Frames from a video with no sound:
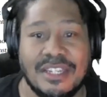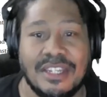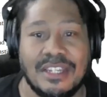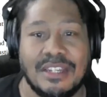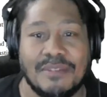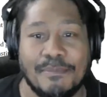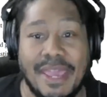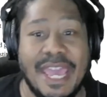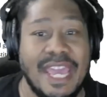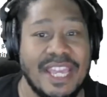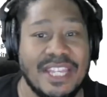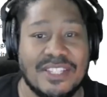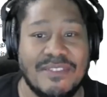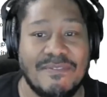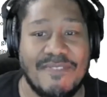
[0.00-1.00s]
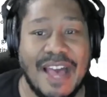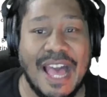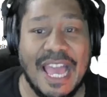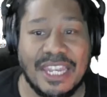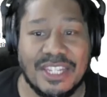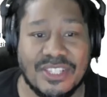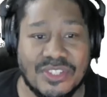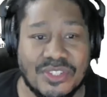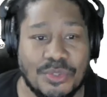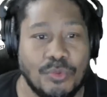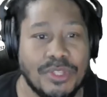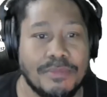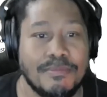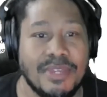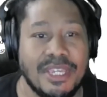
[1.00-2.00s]
mass violence,
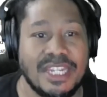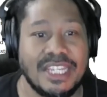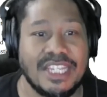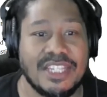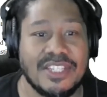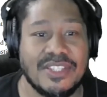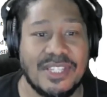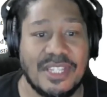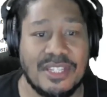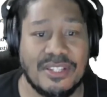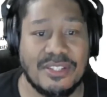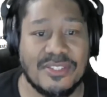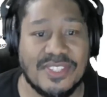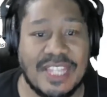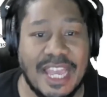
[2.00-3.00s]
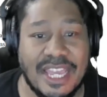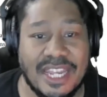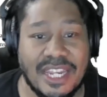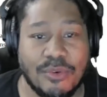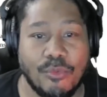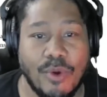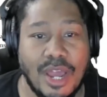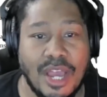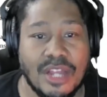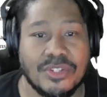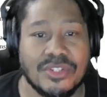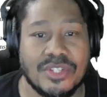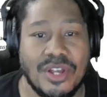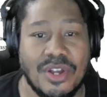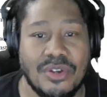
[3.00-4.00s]
with many incels citing
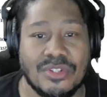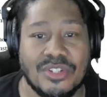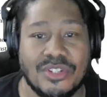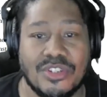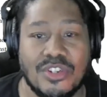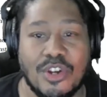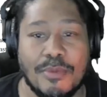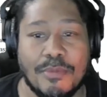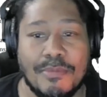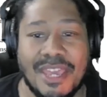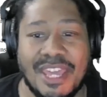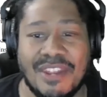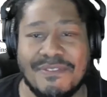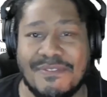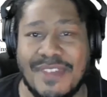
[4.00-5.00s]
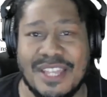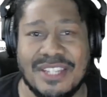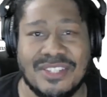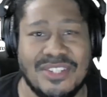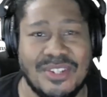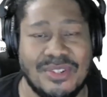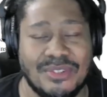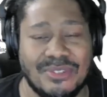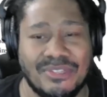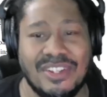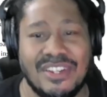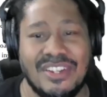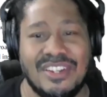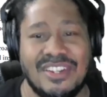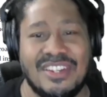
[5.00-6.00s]
Rogers' own disturbing manifesto.
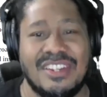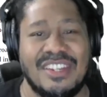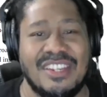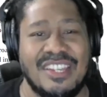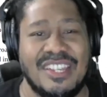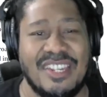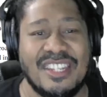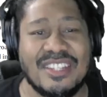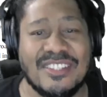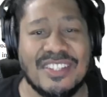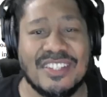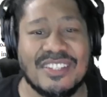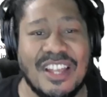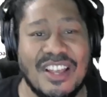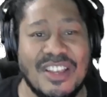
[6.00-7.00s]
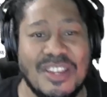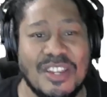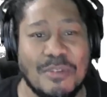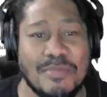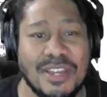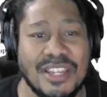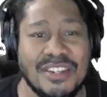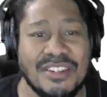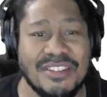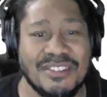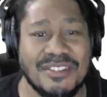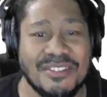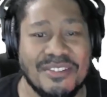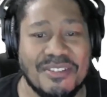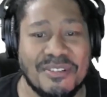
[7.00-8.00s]
And this is all up
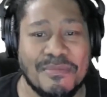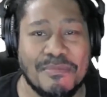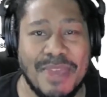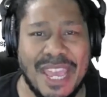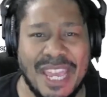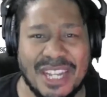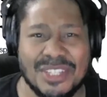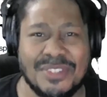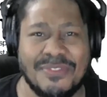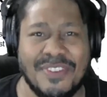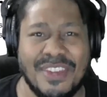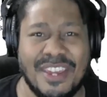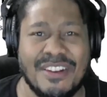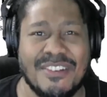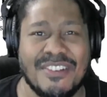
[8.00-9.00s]
under manosphere?